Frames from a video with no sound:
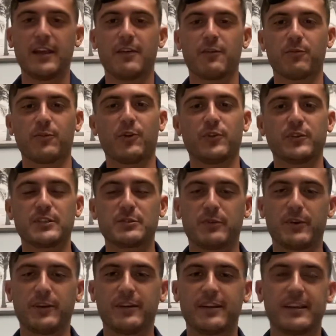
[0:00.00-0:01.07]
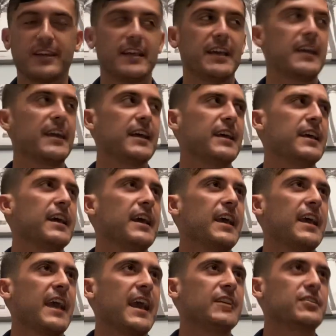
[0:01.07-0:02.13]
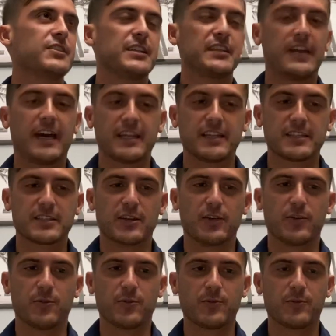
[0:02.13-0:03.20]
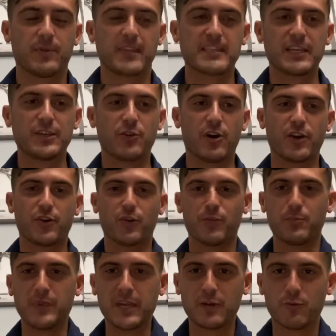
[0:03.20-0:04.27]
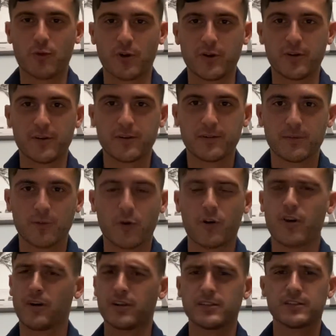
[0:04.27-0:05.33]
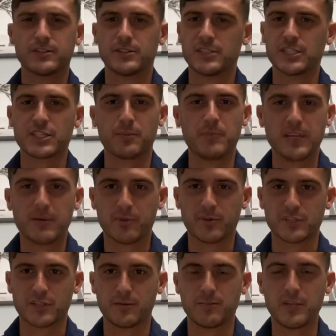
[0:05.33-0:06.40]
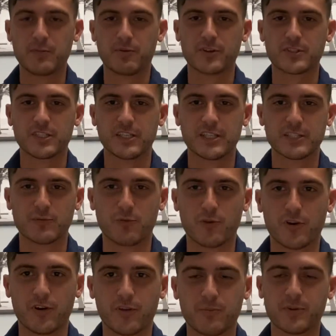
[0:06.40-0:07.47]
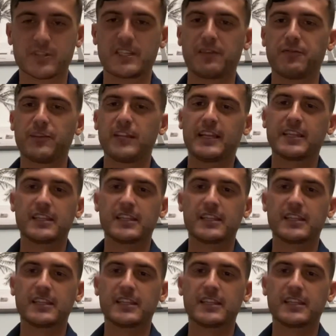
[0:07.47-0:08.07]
from the Holy Spirit. And you see that. So let's say you're a meek warrior, or just a meek person. A meek person is a warrior, but it's definitely not